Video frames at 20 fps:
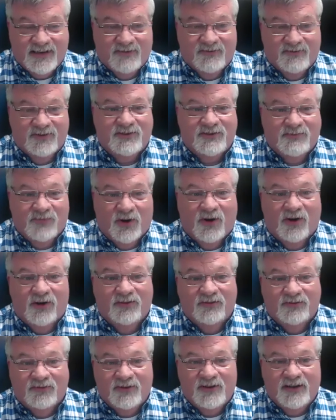was small,
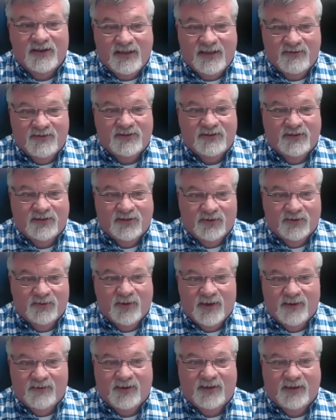when he was a little
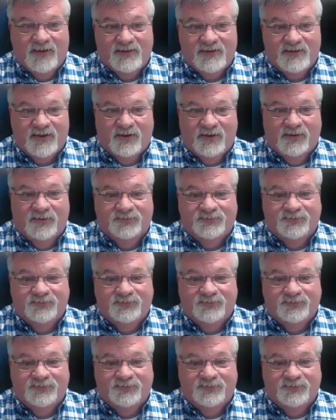baby. So.